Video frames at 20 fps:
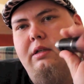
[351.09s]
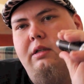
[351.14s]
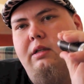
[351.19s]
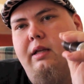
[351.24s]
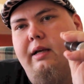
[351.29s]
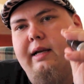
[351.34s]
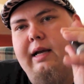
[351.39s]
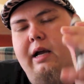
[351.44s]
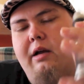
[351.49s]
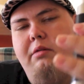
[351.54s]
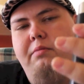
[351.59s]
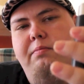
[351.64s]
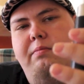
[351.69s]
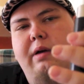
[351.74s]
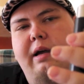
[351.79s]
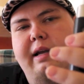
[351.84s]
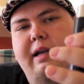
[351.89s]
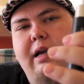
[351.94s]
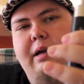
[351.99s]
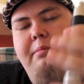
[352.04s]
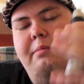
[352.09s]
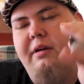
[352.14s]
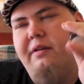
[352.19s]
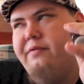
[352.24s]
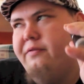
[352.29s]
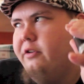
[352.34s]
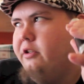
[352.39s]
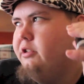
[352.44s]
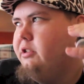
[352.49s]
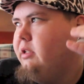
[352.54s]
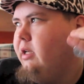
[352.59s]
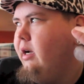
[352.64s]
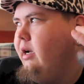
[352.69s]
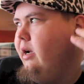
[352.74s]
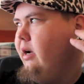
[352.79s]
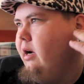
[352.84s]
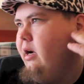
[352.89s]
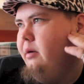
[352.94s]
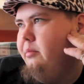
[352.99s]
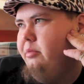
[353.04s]
Like I got my first
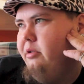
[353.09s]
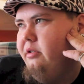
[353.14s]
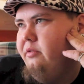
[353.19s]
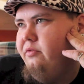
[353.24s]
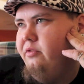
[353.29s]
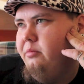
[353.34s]
iHybrid